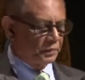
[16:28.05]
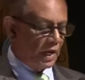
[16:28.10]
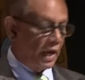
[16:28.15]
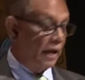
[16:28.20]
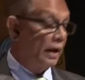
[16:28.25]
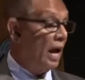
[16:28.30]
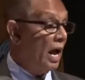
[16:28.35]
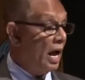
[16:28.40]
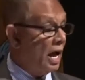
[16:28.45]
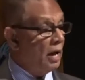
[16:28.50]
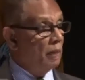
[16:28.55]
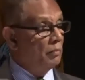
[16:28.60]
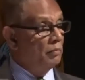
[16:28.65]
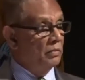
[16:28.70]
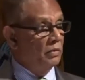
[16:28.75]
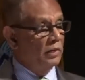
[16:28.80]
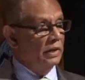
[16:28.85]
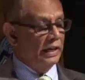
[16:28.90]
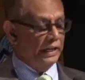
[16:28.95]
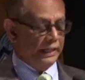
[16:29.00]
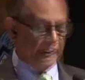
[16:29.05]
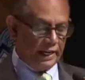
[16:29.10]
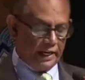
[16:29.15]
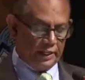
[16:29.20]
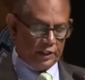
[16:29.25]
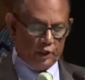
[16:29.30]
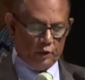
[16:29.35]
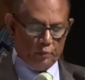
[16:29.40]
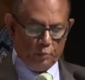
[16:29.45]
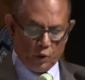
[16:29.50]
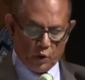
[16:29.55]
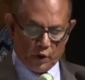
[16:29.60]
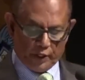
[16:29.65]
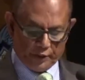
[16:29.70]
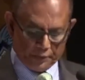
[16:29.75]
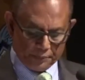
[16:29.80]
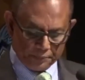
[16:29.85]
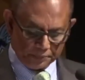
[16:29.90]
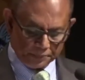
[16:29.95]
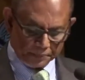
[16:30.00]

And I am a case in point.